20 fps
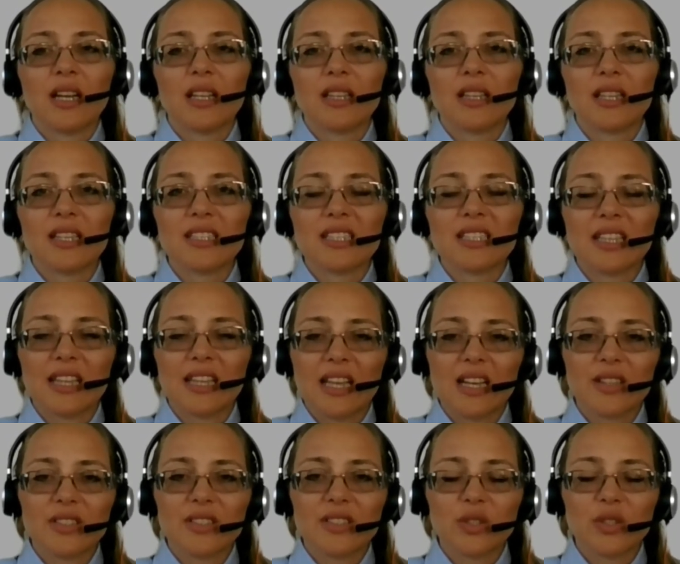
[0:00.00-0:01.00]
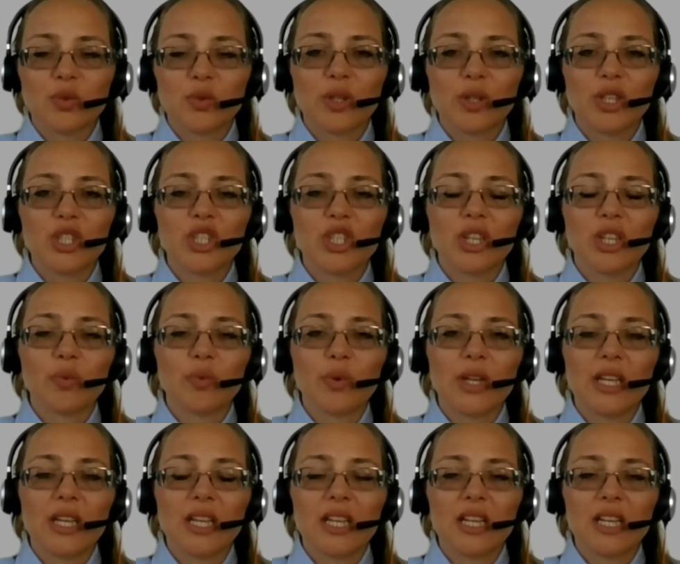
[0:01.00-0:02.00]
there is a lot of situation
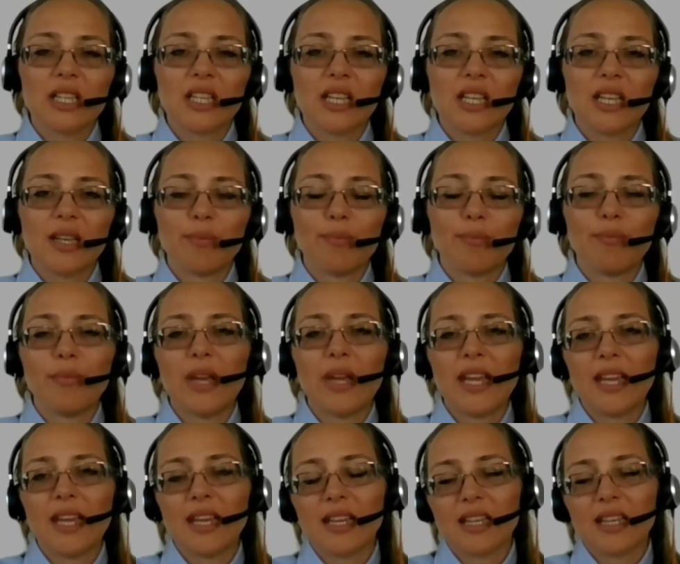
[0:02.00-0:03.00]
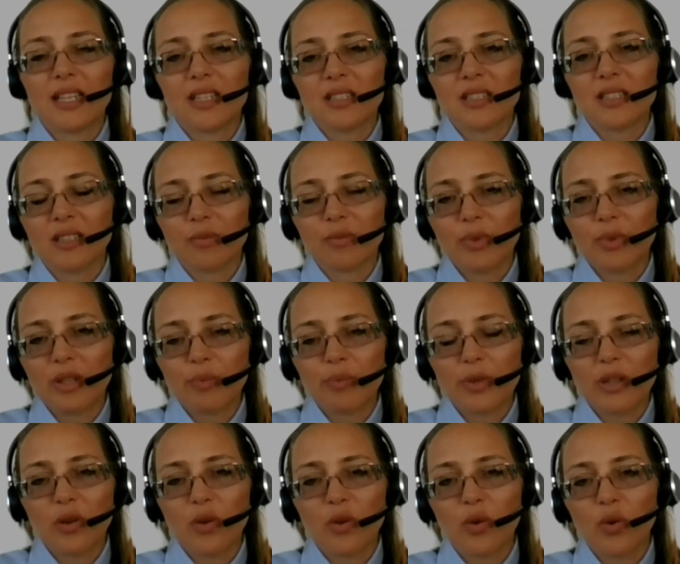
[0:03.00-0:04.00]
where they make innocent
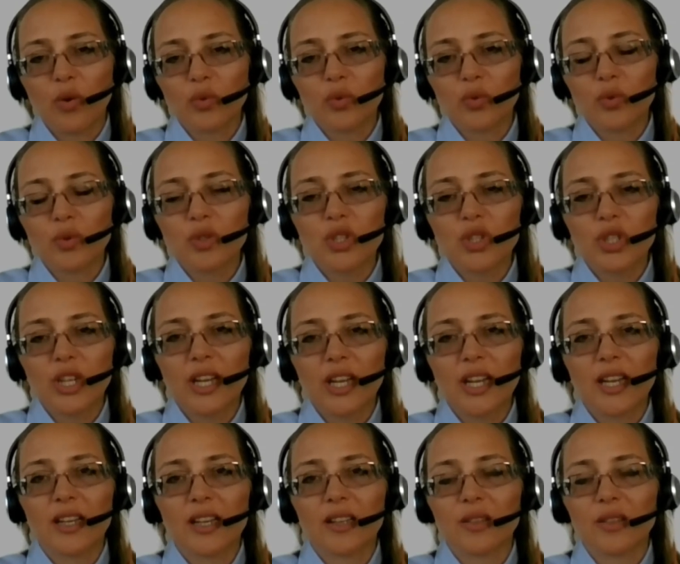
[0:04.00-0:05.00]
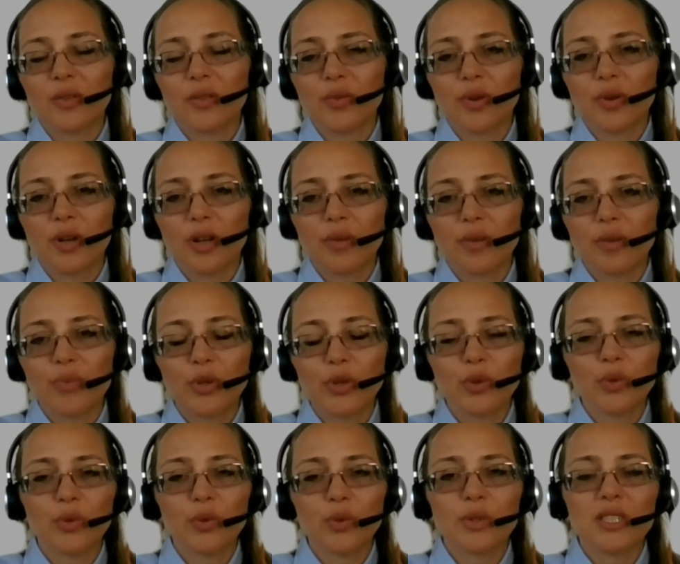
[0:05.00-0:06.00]
people go to jail for
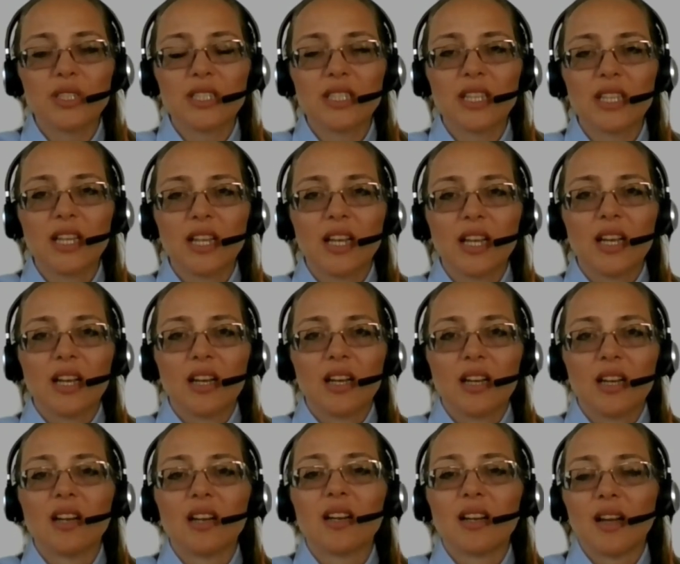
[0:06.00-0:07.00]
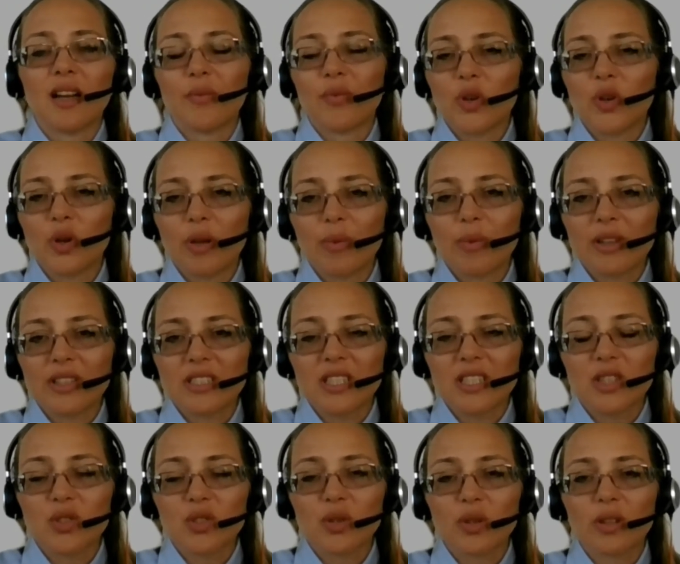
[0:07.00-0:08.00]
abuse. Uh, I'm talking about
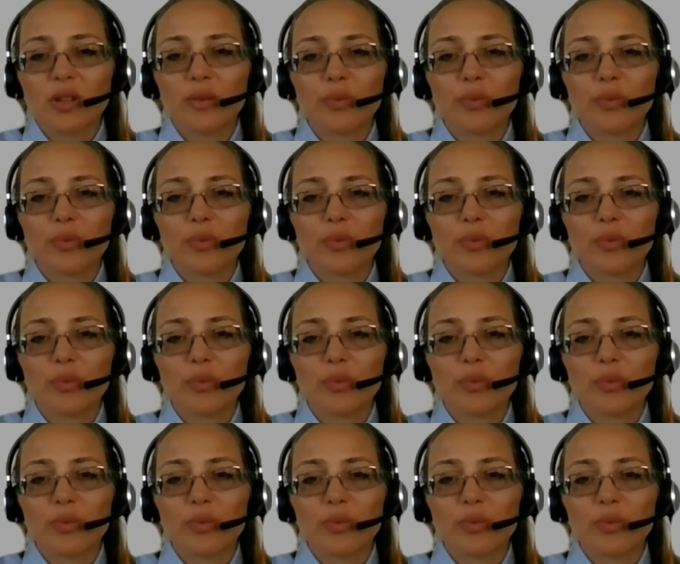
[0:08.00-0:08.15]
sexual